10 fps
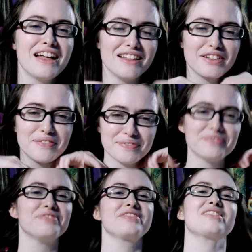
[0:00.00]
But well.
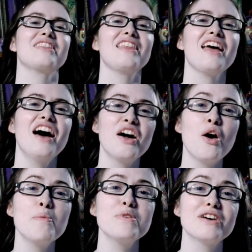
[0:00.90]
I
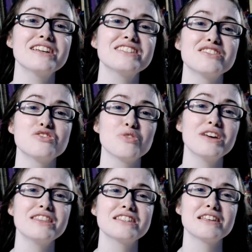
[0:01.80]
hope you guys
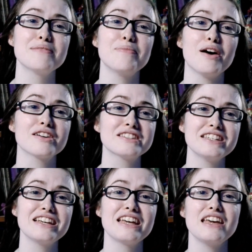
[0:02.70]
enjoyed this
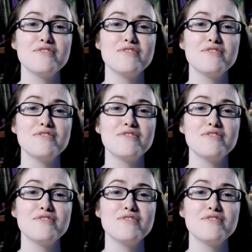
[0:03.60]
unboxing.